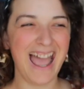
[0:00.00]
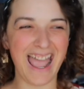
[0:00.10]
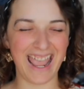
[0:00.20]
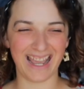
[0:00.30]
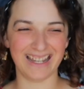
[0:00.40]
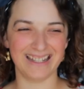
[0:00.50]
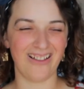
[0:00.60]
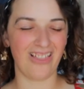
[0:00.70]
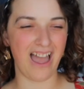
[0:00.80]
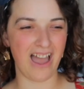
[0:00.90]
and
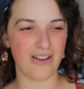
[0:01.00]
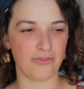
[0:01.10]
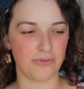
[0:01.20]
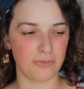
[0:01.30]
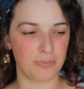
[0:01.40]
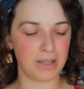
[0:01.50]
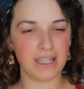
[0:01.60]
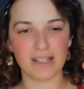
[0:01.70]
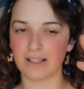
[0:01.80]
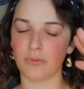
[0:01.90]
I'll have
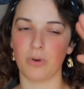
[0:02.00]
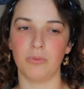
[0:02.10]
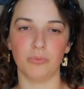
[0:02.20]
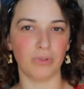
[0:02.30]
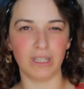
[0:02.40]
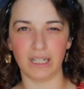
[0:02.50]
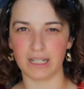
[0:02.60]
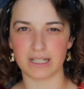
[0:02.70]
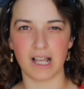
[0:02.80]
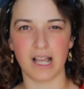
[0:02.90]
peaks of where I'm reading
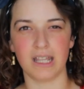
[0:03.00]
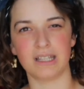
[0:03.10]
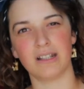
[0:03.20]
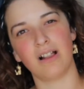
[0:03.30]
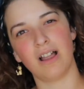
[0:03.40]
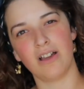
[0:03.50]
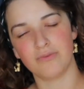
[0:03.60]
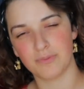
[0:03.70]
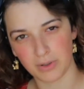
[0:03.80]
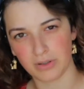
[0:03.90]
a ton, and then I'll
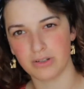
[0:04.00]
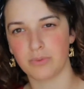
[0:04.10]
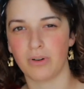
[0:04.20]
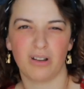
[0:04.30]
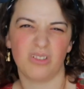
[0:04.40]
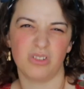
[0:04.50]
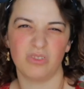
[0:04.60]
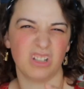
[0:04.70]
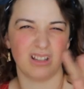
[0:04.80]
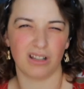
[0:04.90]
have periods where I only
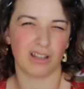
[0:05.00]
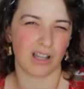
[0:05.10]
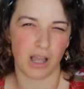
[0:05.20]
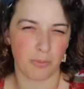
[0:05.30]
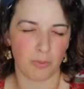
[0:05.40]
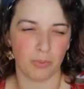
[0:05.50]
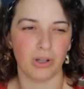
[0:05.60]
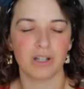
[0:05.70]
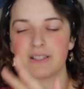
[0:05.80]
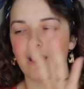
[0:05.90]
read a couple
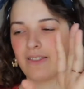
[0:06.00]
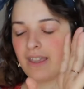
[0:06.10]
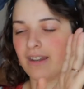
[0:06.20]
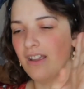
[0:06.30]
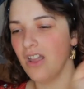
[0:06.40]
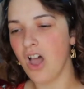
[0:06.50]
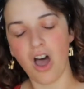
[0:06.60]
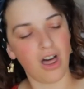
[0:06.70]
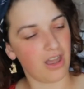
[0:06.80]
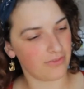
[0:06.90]
books, and then
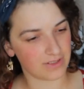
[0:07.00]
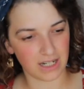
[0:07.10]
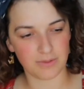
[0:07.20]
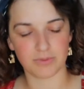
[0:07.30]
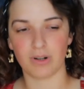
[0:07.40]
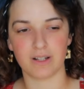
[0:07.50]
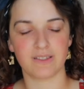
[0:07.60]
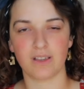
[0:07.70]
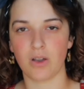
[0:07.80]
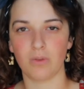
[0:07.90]
I'll have times where I
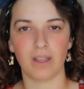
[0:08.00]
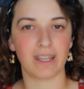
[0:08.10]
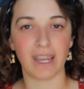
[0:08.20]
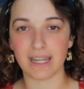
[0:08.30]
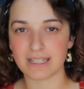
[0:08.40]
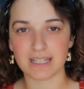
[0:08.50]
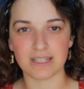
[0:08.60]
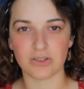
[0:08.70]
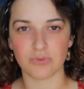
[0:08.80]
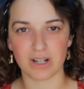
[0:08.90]
sew
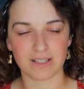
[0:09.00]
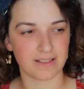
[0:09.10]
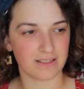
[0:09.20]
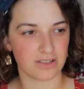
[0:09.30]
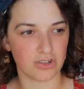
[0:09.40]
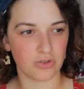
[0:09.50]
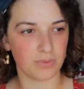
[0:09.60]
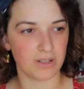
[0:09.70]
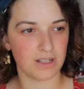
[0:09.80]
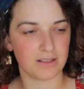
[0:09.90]
18 dresses in 2
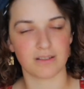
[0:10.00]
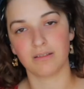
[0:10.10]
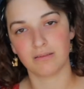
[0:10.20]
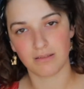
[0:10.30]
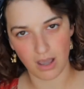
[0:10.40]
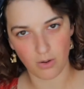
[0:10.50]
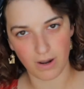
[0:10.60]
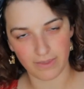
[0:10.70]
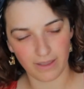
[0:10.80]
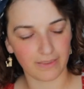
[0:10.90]
weeks. Not
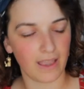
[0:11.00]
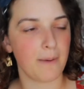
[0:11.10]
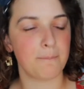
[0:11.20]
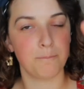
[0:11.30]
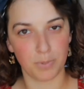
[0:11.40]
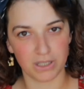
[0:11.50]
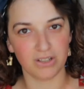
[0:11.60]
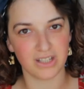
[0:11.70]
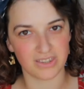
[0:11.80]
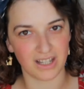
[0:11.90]
quite like that, but you
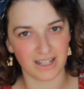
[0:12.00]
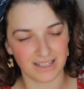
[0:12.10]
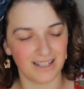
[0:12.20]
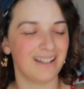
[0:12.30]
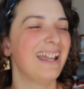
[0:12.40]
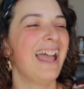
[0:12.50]
get the idea.